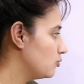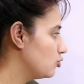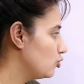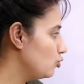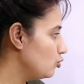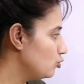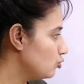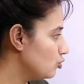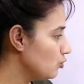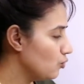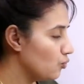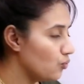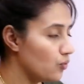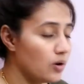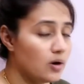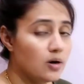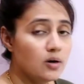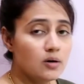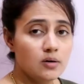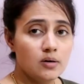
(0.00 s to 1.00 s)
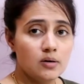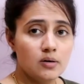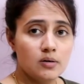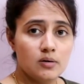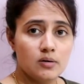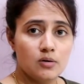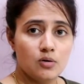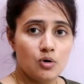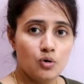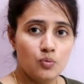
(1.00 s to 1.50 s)
So you should work
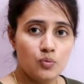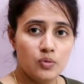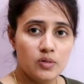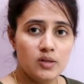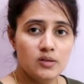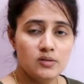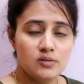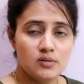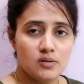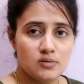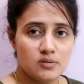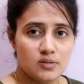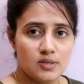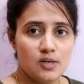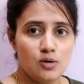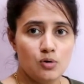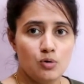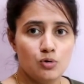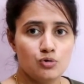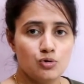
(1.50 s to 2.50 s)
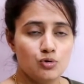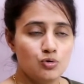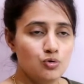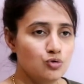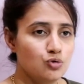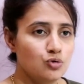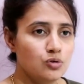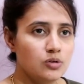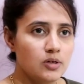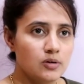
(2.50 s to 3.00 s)
on this skill also. You
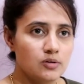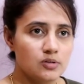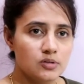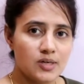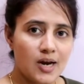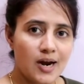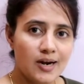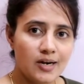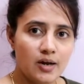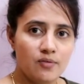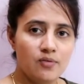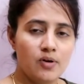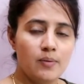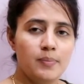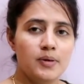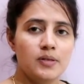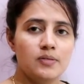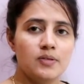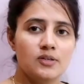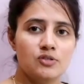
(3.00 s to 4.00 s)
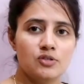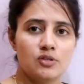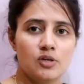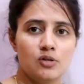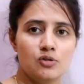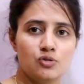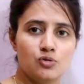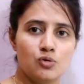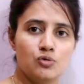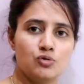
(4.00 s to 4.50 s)
should start developing the
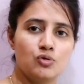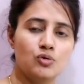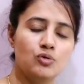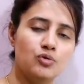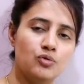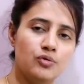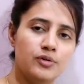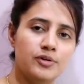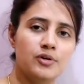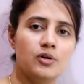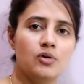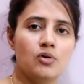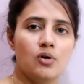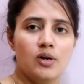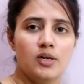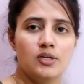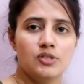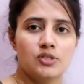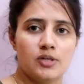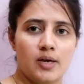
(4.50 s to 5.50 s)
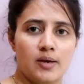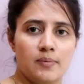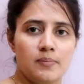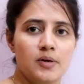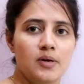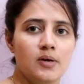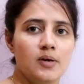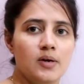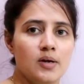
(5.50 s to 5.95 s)
skills also during your college time.